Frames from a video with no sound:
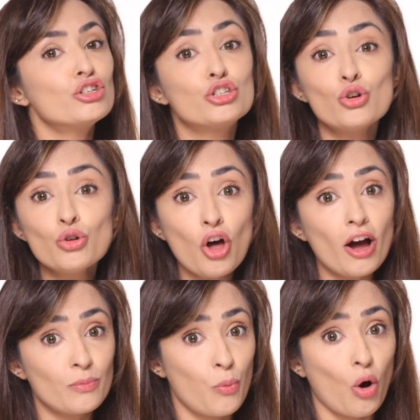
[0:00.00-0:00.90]
Do
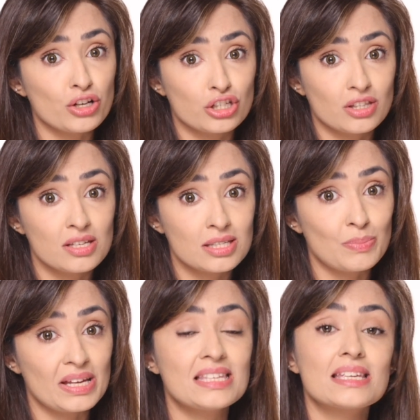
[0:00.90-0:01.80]
not wash this,
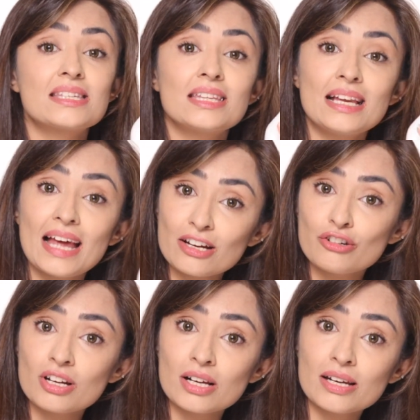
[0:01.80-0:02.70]
please. It's an
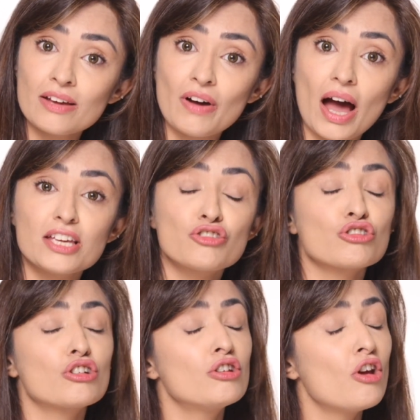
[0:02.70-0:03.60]
electrical device,
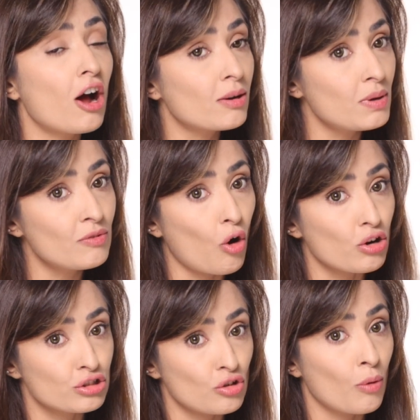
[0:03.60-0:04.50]
should not be
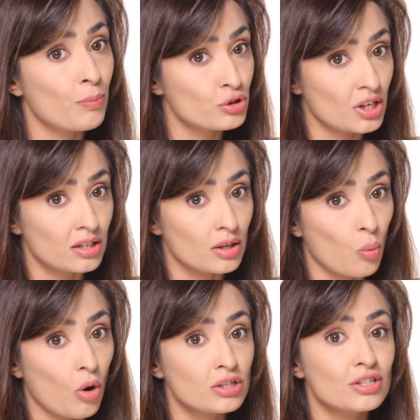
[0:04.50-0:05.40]
washed or put under
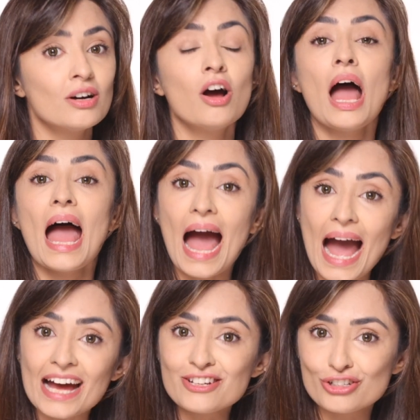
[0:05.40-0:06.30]
water
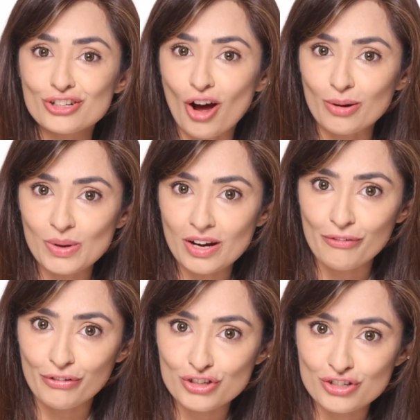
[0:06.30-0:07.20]
and should not be
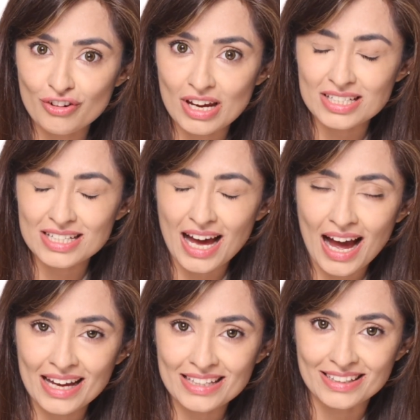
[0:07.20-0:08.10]
refrigerated
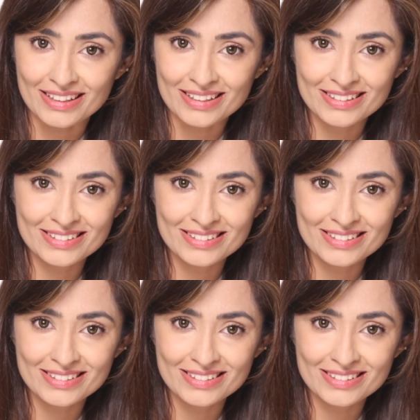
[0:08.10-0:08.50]
either.